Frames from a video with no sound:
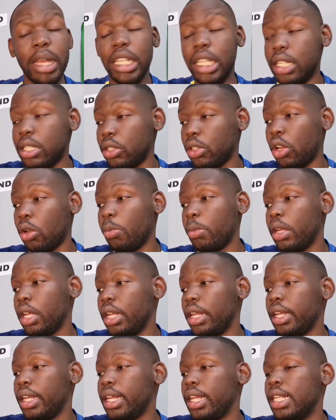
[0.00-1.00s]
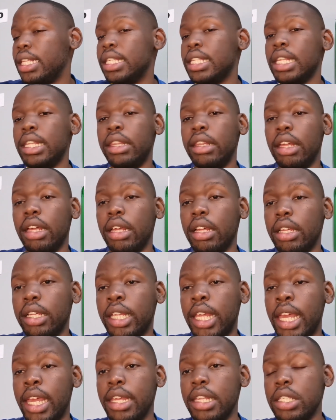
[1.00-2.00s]
My desktop is in the
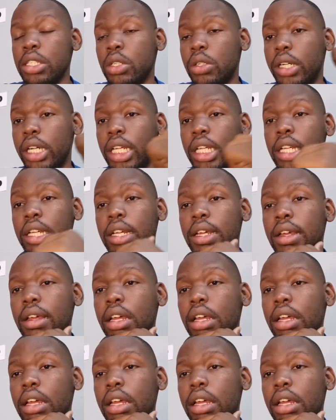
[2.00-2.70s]
case, right?